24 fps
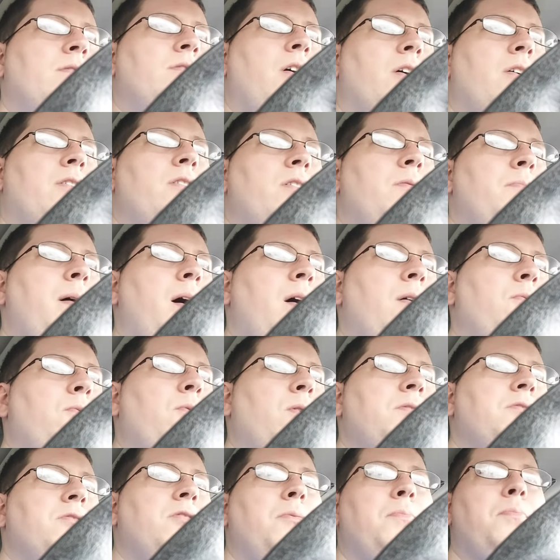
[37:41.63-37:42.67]
talking
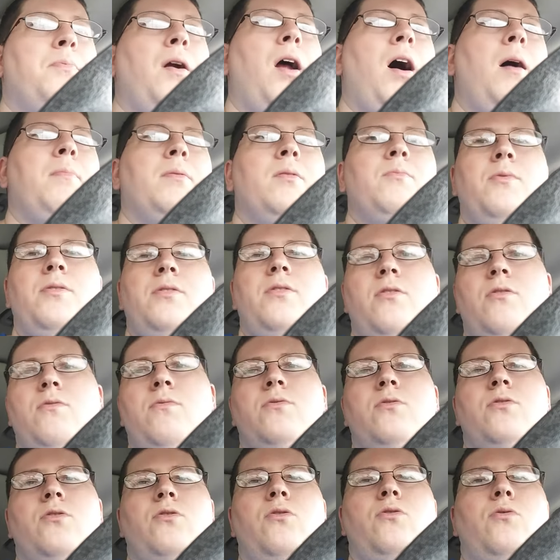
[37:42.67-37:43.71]
about what's the problem with
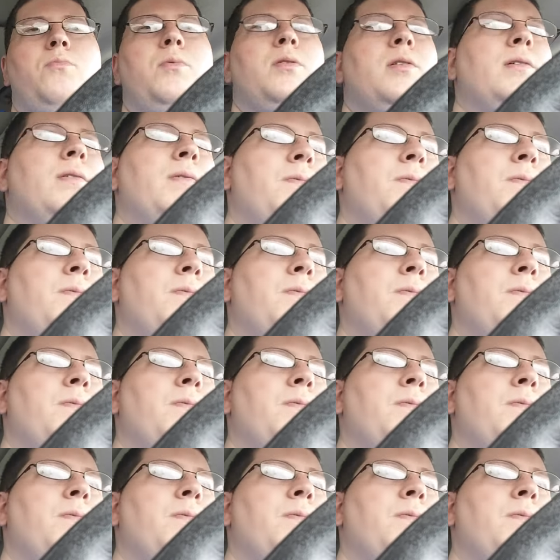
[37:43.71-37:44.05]
YouTube.